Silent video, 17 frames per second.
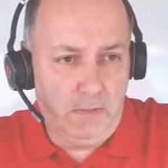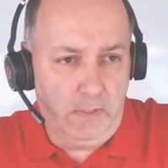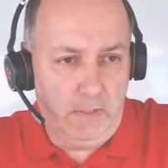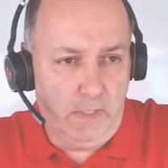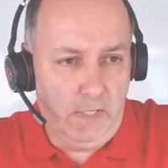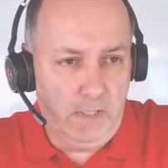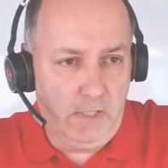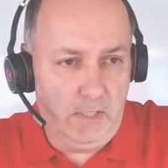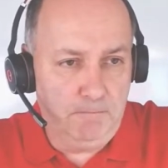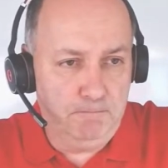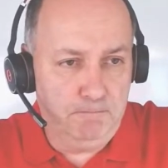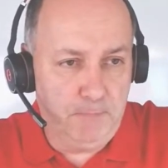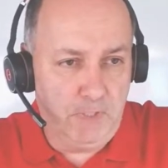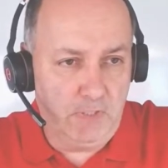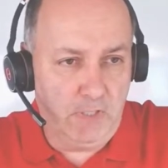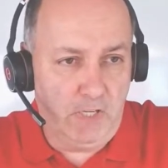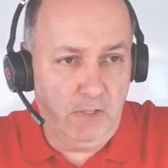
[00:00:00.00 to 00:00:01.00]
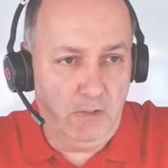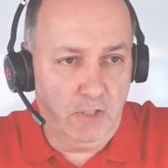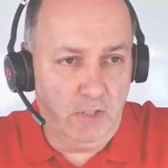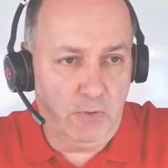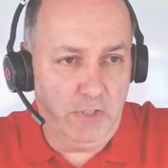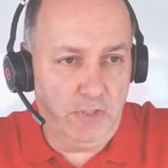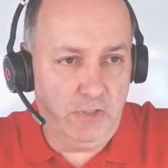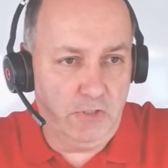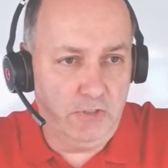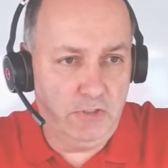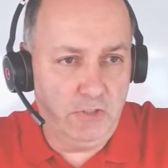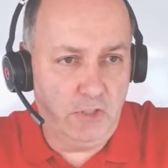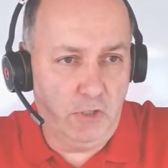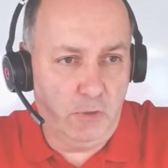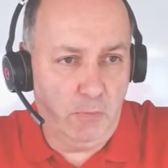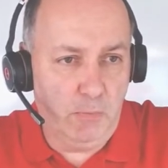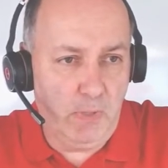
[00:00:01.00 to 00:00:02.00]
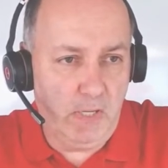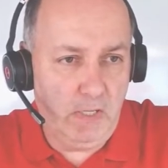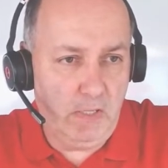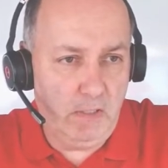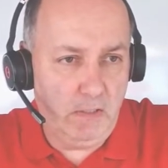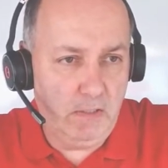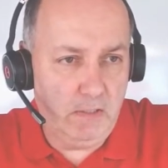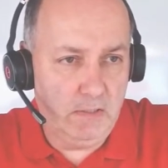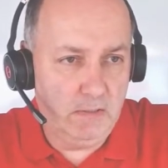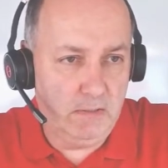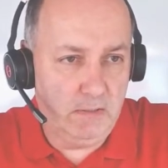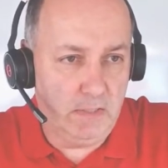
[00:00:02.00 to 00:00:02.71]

Okay, another question's come in.